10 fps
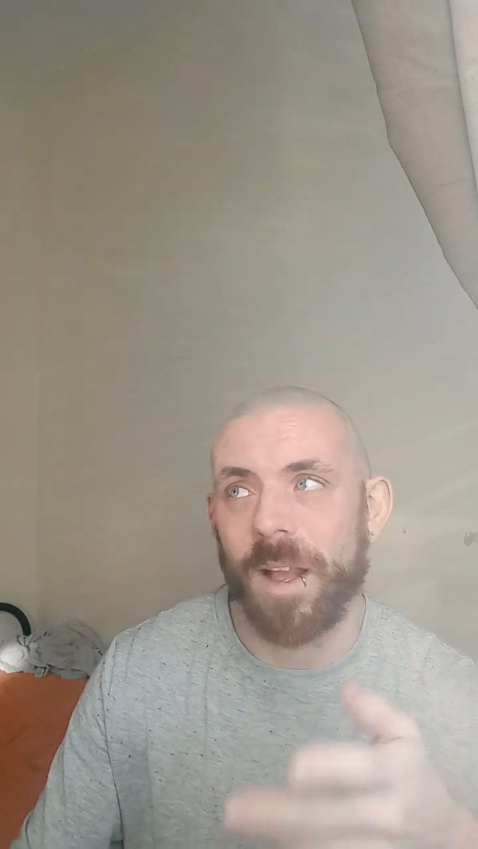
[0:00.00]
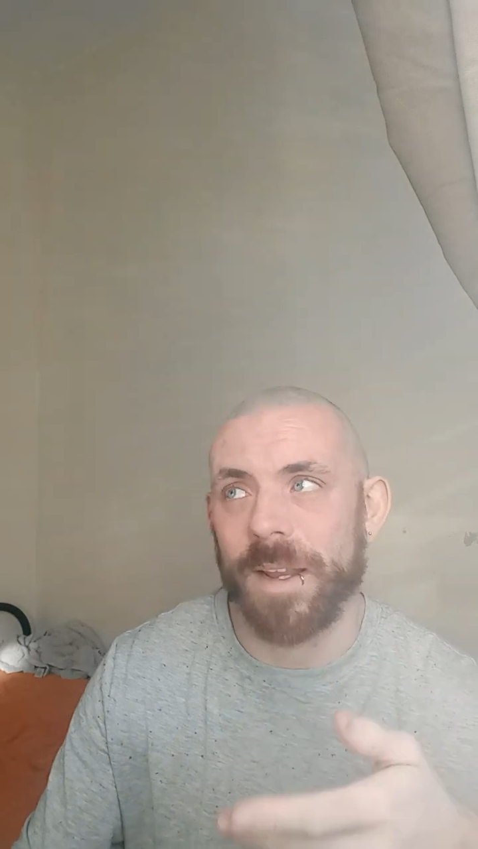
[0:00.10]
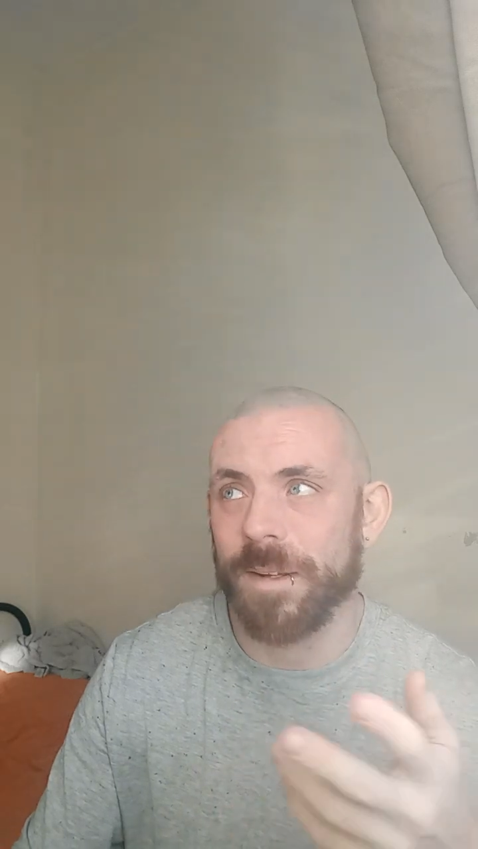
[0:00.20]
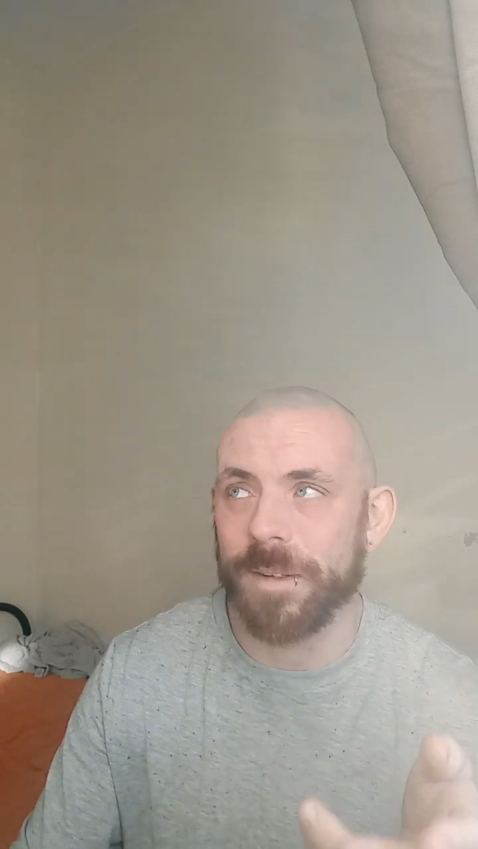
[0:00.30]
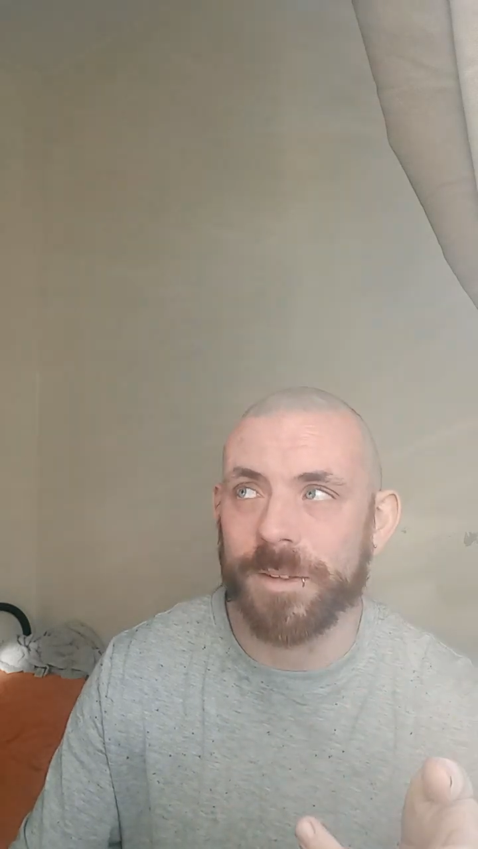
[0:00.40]
I
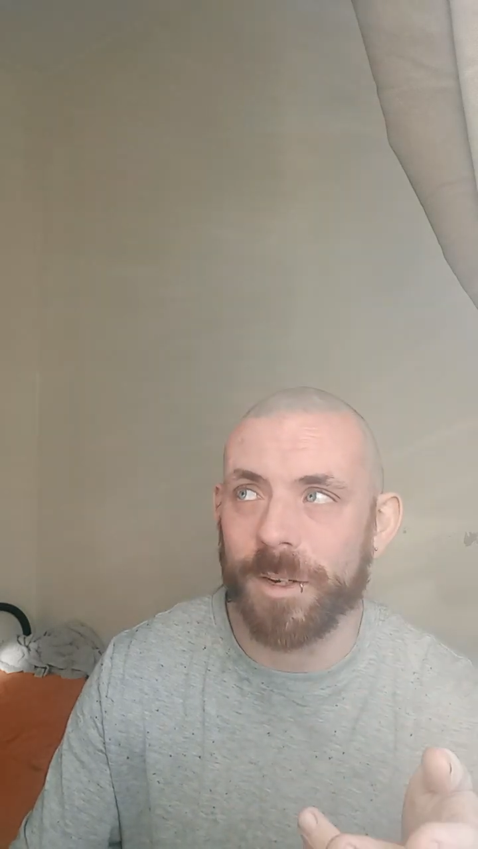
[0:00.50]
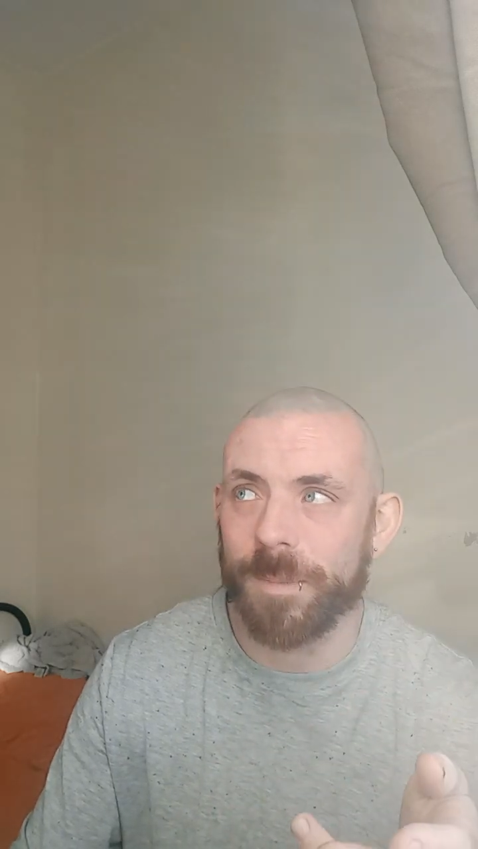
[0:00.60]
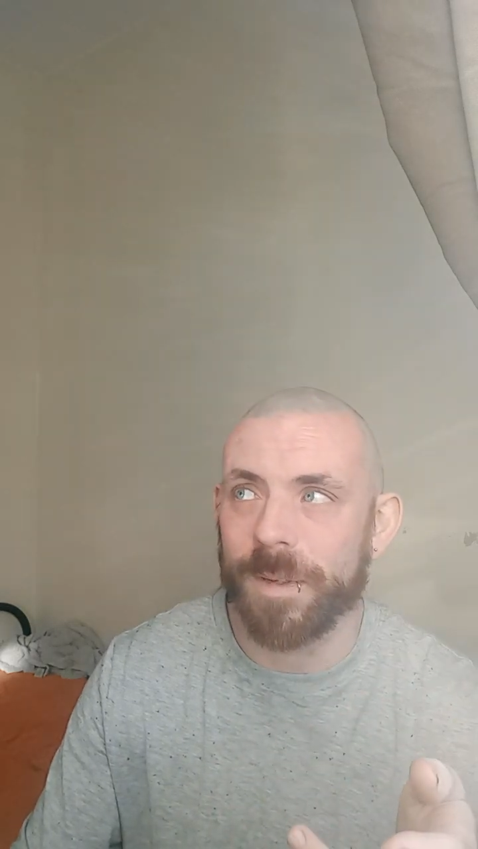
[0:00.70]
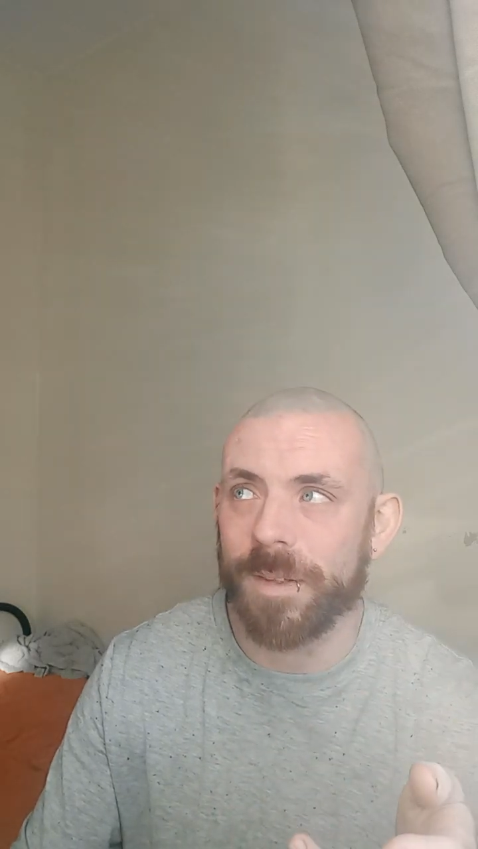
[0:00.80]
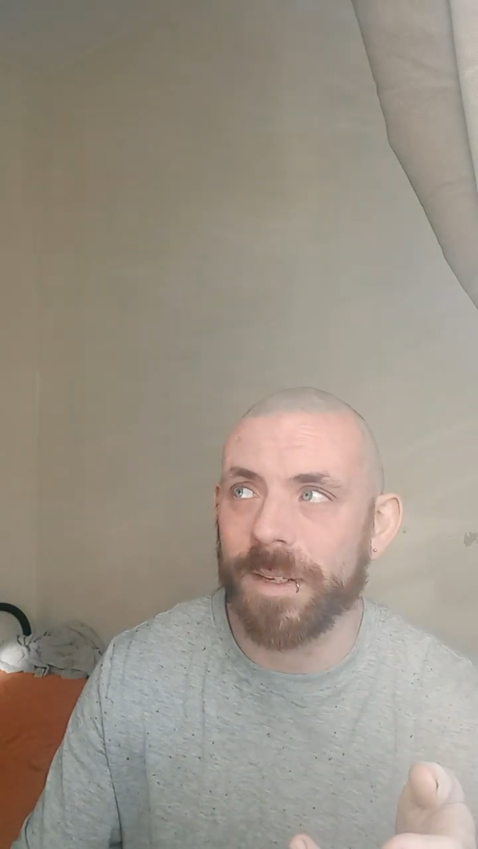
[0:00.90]
can
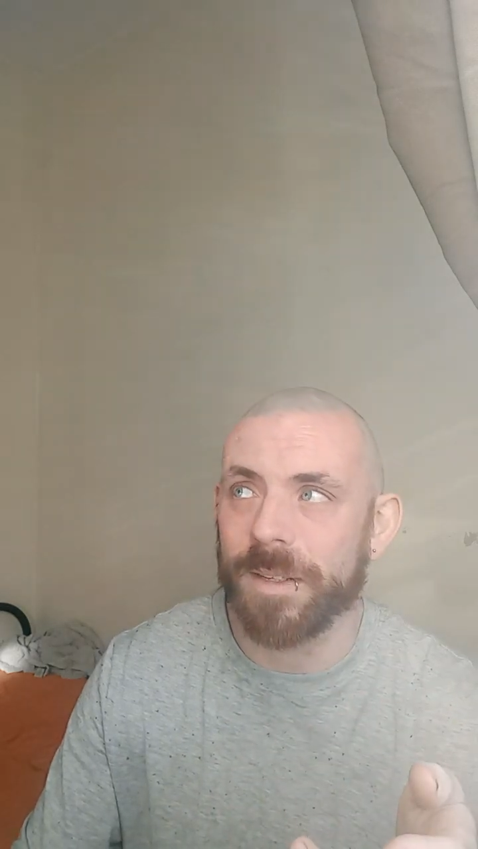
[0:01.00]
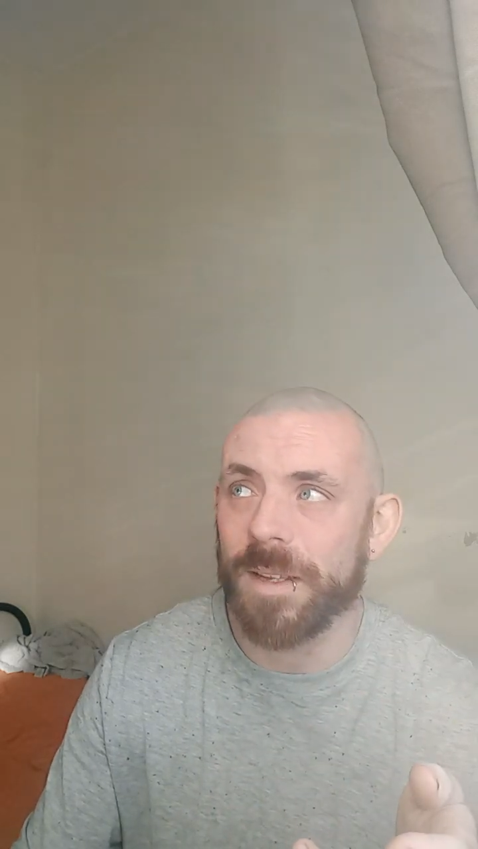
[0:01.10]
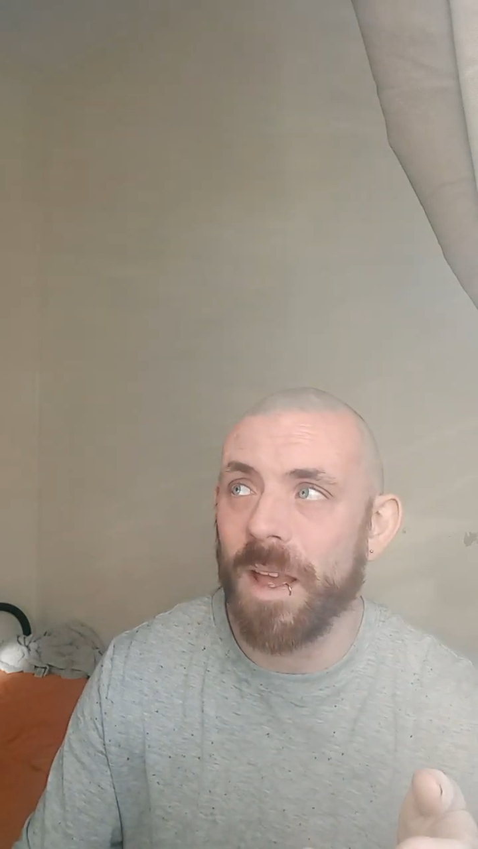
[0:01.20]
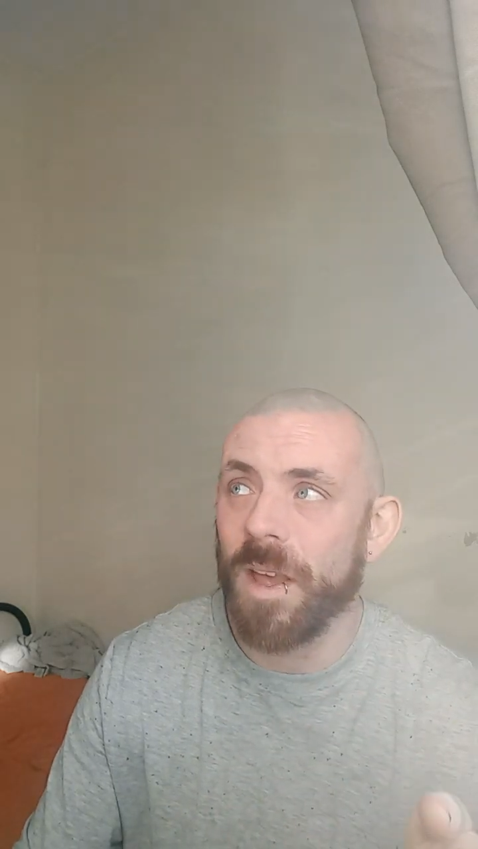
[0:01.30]
interpret things.